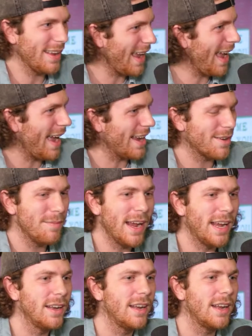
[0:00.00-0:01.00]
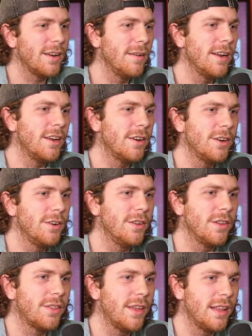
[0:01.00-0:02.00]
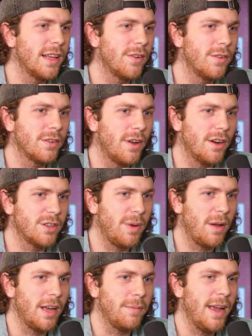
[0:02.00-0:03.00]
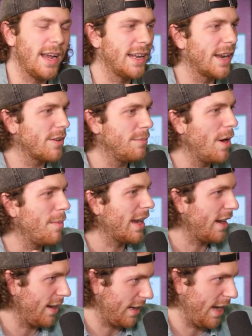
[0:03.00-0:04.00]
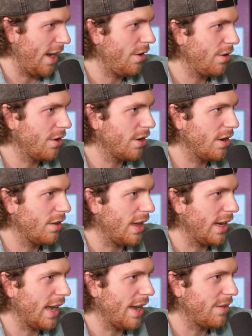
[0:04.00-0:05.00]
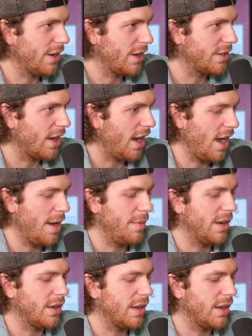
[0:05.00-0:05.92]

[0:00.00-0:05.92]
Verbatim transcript: yeah you're making you're you're doing the thing that everyone talks about like making every moment kind of count you know like having a good time and,